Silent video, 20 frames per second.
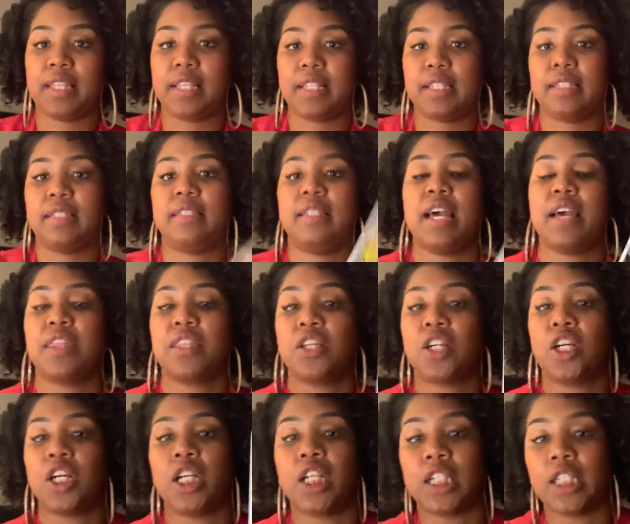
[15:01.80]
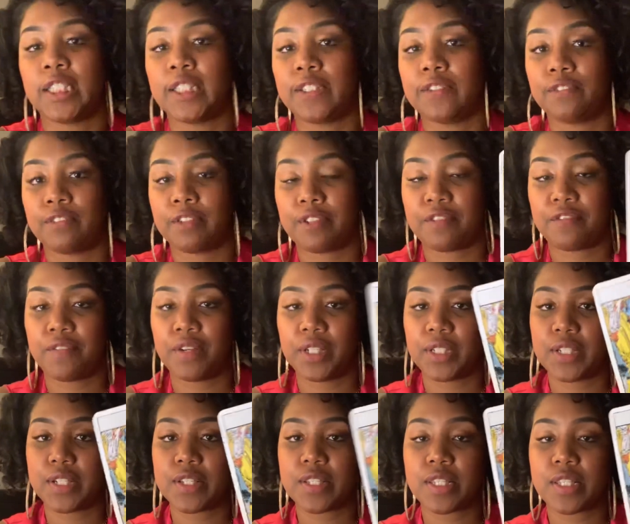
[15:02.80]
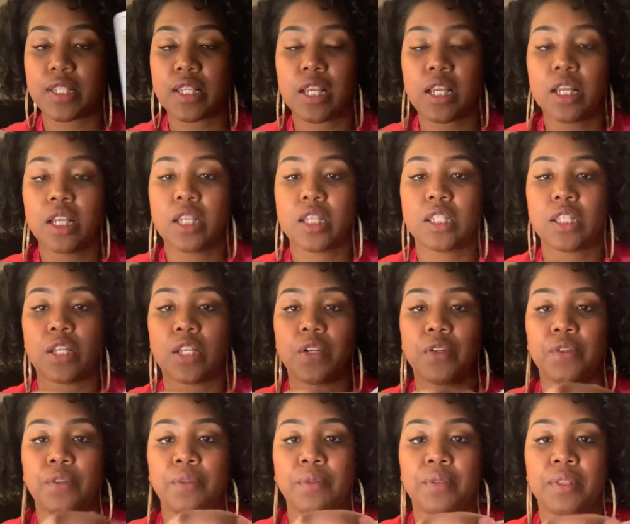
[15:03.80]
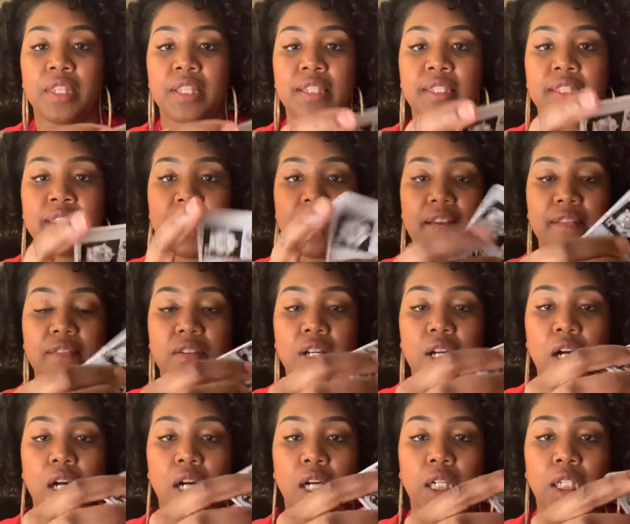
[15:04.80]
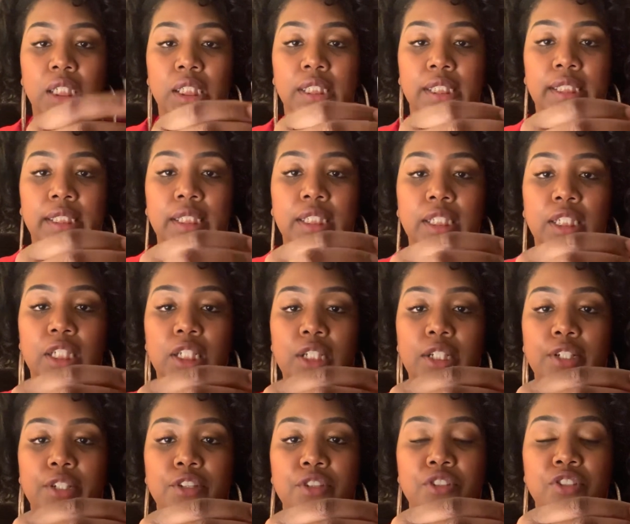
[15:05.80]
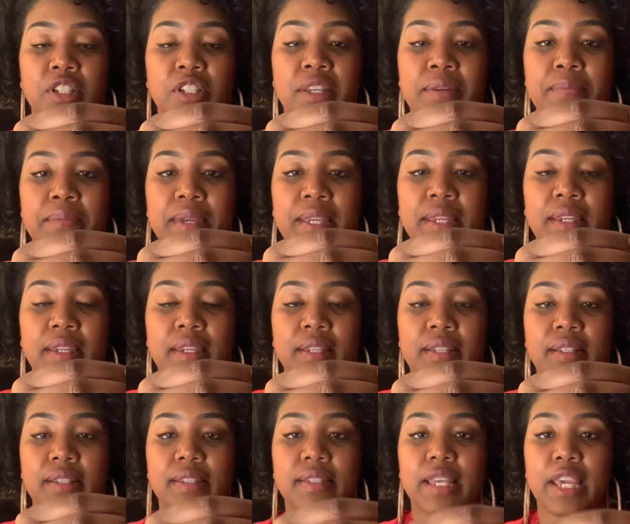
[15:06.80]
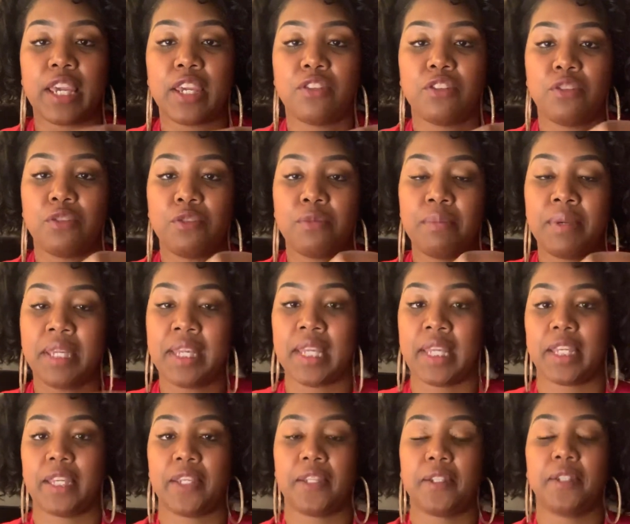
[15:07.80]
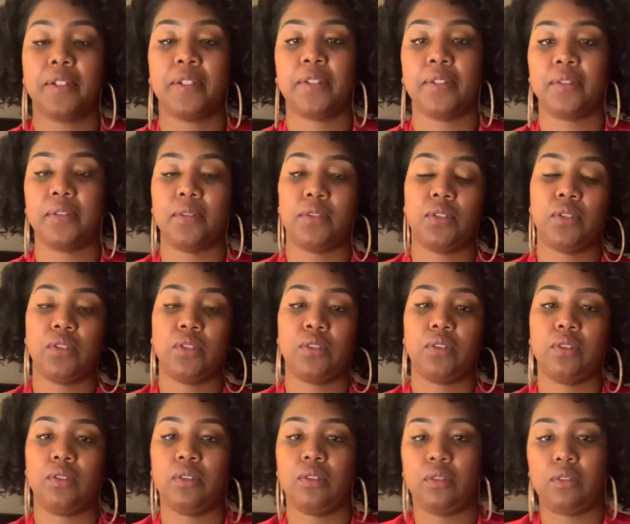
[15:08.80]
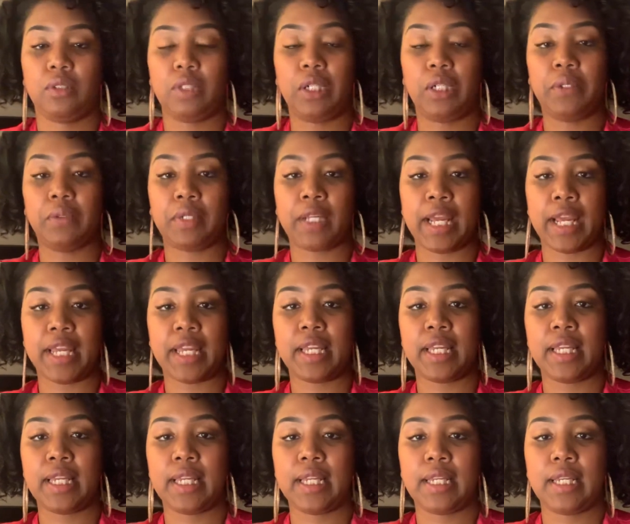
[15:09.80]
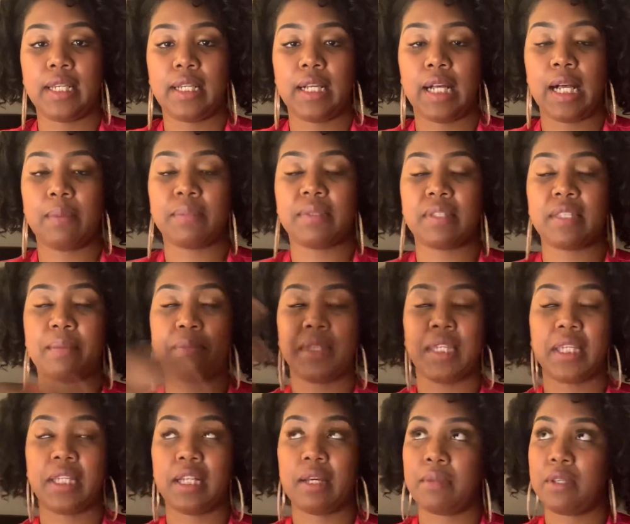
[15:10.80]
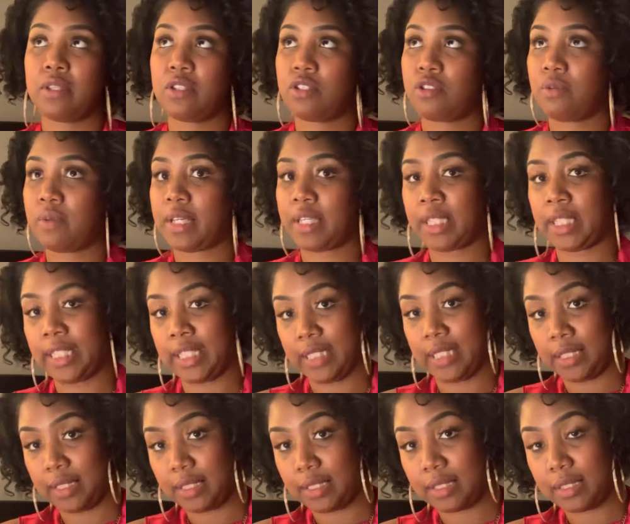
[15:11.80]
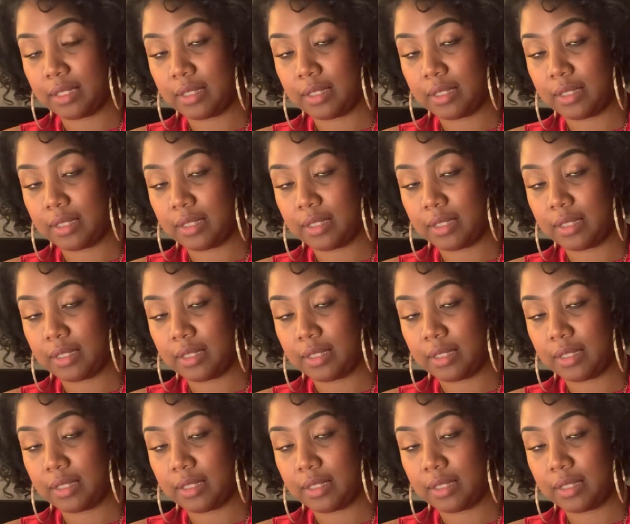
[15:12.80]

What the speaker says: the Death card reverse. So the Death card usually means a new beginning, okay? Something coming to an end,